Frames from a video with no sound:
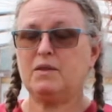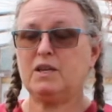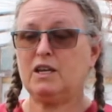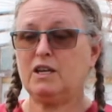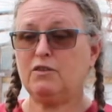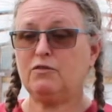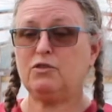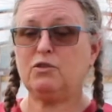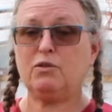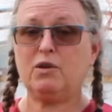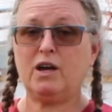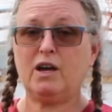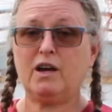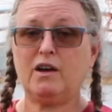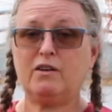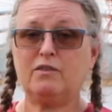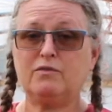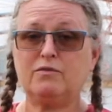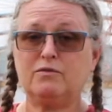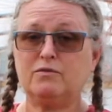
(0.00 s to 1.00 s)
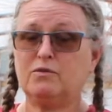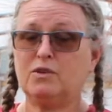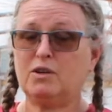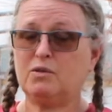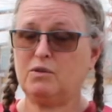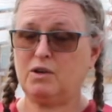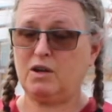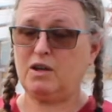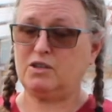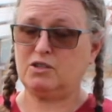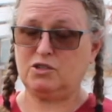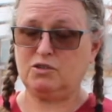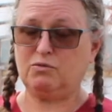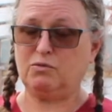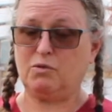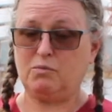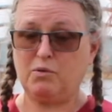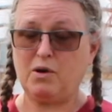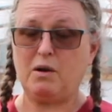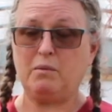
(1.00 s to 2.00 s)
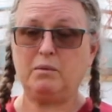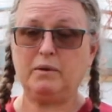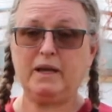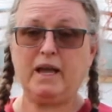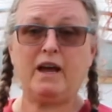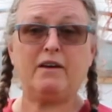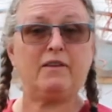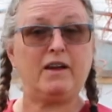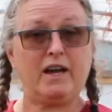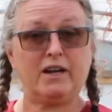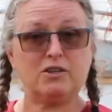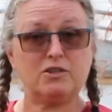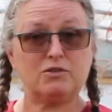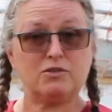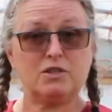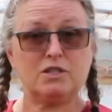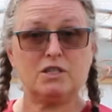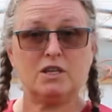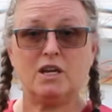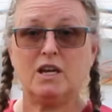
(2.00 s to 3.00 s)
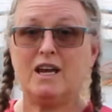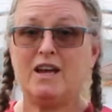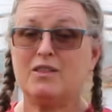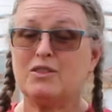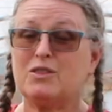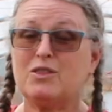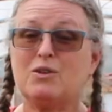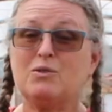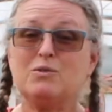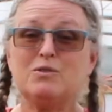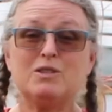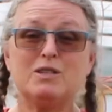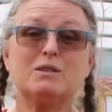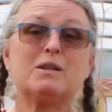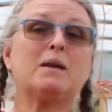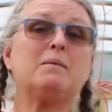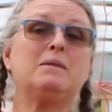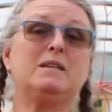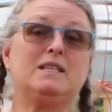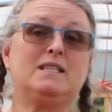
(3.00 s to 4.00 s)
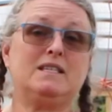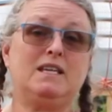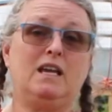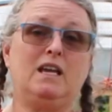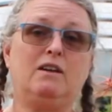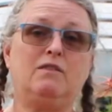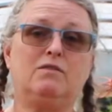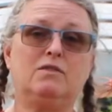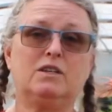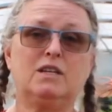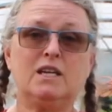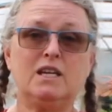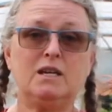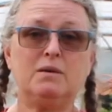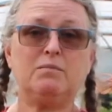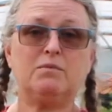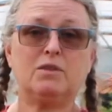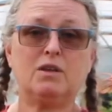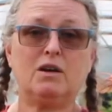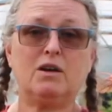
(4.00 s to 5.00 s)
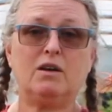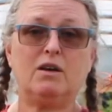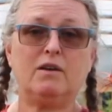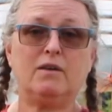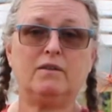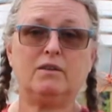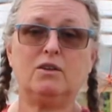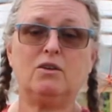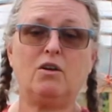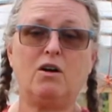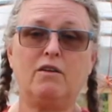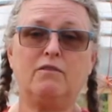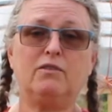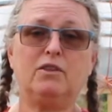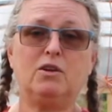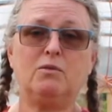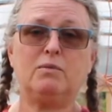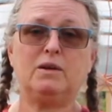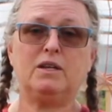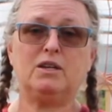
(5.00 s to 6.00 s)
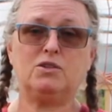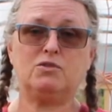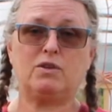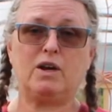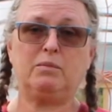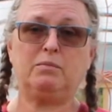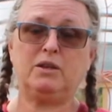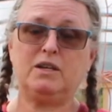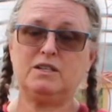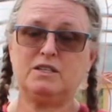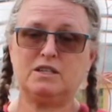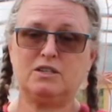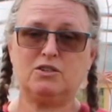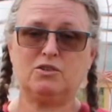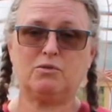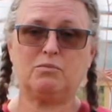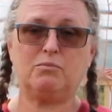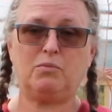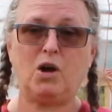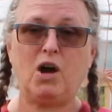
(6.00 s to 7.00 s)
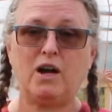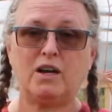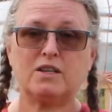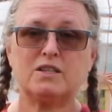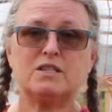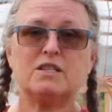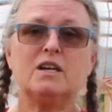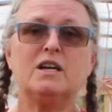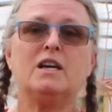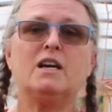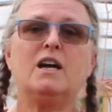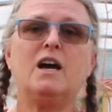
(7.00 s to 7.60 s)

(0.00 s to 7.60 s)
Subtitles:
If you have, as you will probably have extras, those can be saved. Keep the little envelope in a dry place in your box.